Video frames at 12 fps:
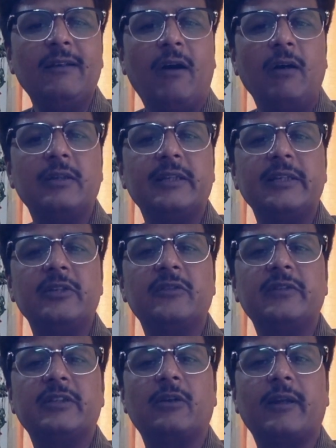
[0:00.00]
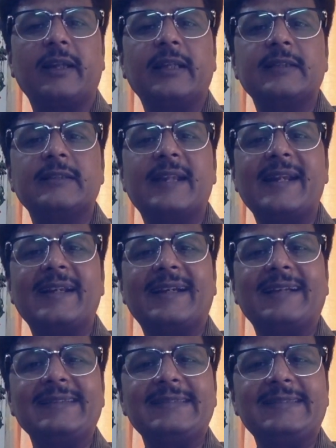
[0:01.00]
long tenure with organization and
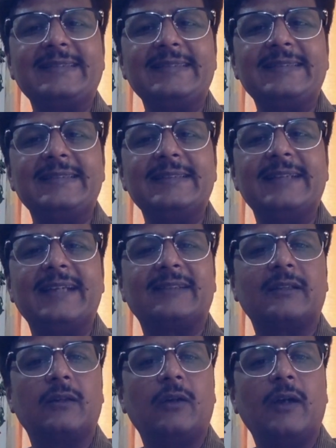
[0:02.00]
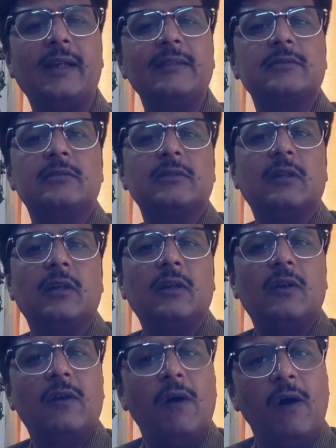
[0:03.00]
considered as loyal is
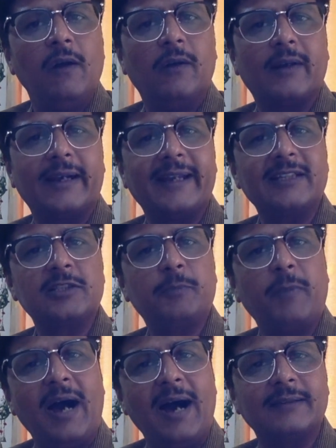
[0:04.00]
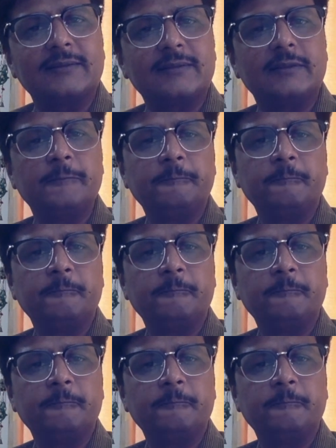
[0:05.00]
gone already. It's past.